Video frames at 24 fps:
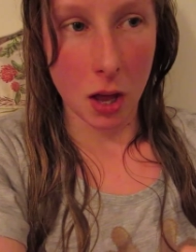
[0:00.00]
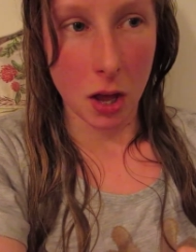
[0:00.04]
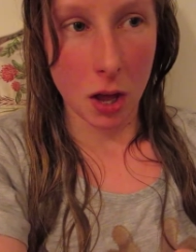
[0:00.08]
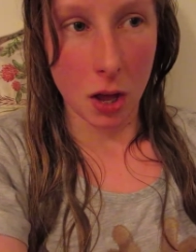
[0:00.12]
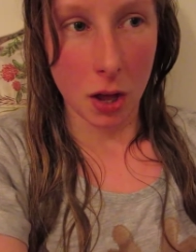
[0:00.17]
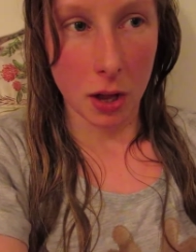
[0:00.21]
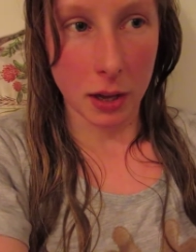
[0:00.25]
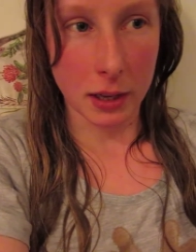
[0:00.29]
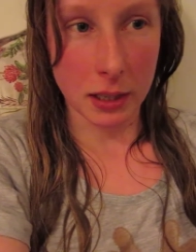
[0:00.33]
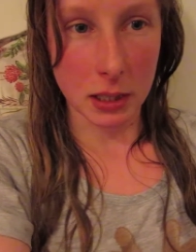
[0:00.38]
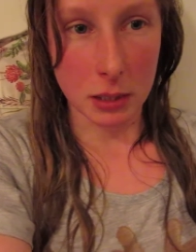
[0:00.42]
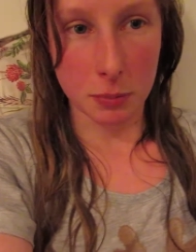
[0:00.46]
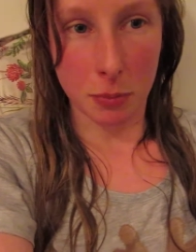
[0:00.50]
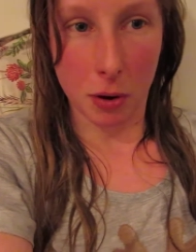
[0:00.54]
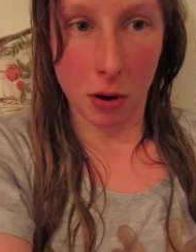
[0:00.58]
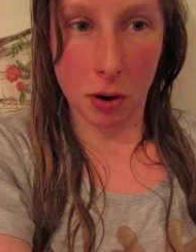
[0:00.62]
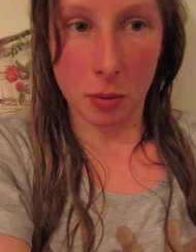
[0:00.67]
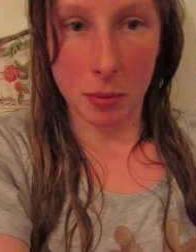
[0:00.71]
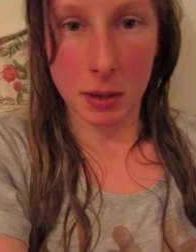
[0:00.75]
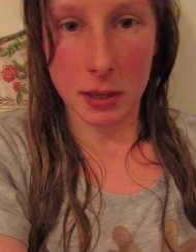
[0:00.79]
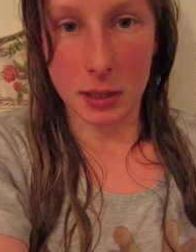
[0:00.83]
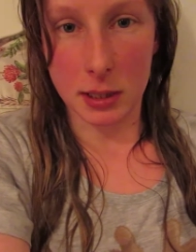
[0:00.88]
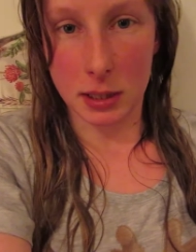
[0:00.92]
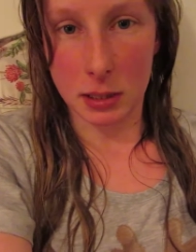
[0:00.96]

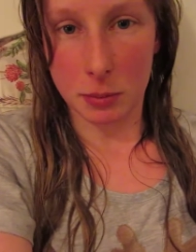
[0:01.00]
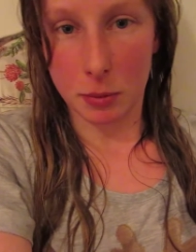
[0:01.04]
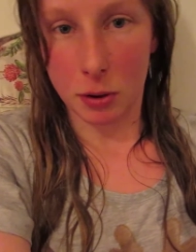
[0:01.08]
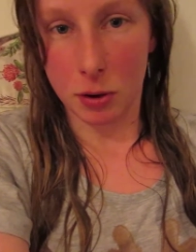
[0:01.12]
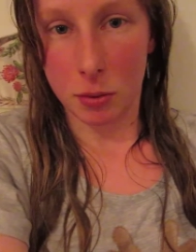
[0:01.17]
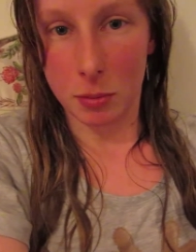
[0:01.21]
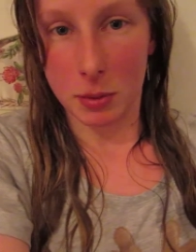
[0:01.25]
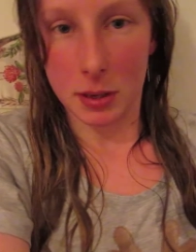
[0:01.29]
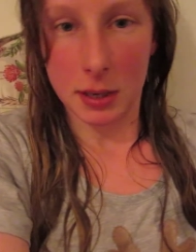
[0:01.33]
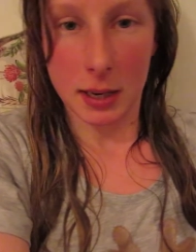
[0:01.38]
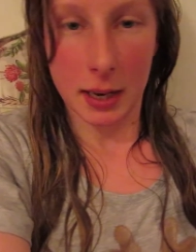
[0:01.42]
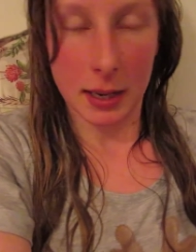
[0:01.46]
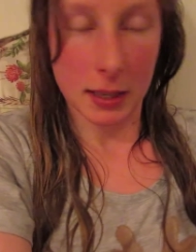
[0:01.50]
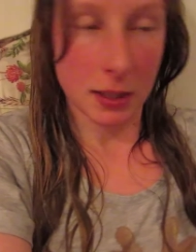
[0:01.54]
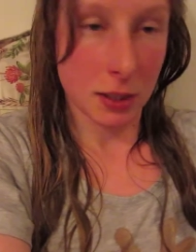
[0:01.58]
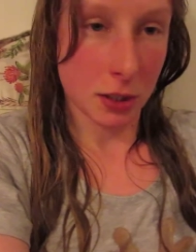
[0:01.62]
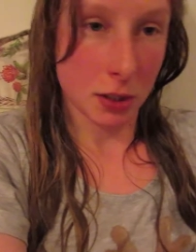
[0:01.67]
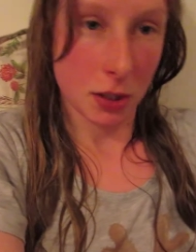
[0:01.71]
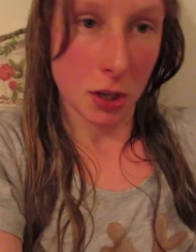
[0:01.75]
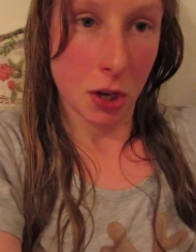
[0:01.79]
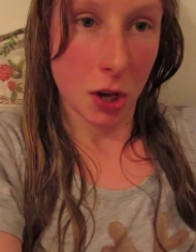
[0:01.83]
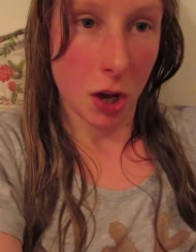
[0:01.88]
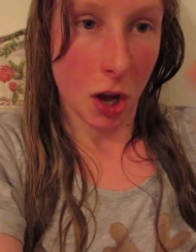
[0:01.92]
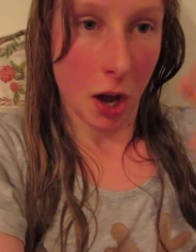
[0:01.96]
experiment, experiment,
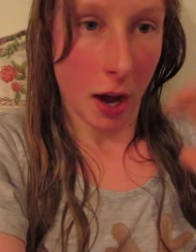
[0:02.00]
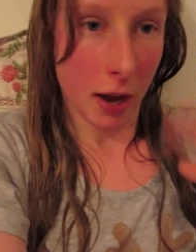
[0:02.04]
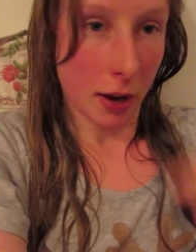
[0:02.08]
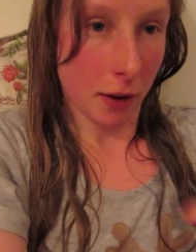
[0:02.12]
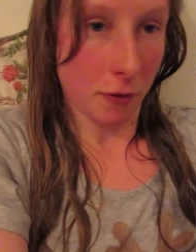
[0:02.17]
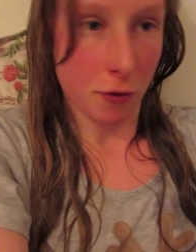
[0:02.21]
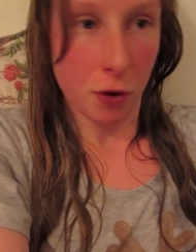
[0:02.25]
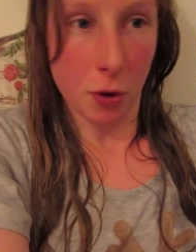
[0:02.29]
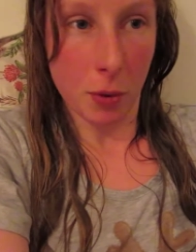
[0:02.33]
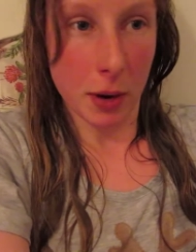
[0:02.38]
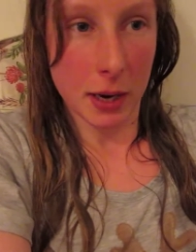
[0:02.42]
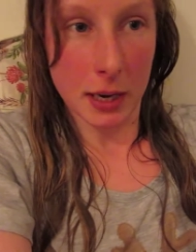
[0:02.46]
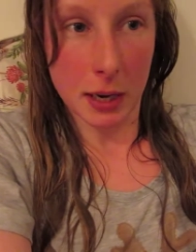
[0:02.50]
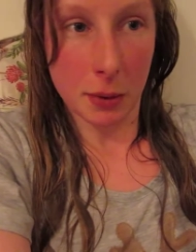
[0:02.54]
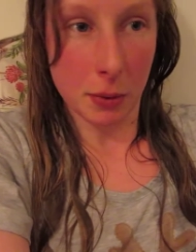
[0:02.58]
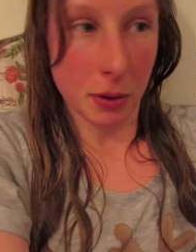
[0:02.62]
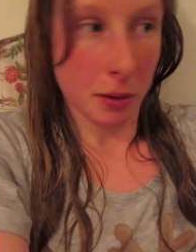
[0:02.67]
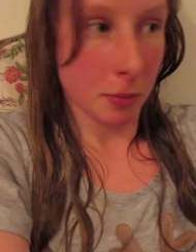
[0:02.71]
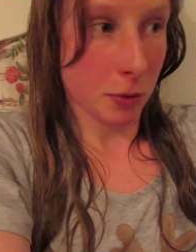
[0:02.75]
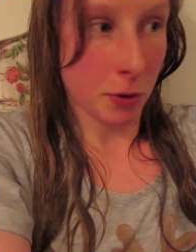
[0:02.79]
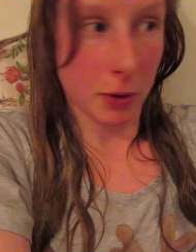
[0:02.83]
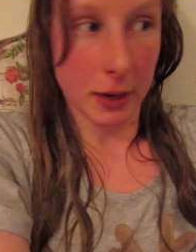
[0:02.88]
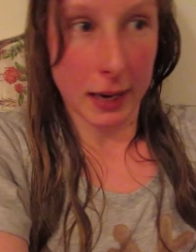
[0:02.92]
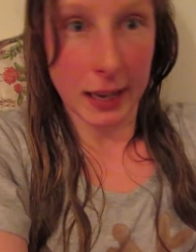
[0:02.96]
let's, I have no idea what I'm doing,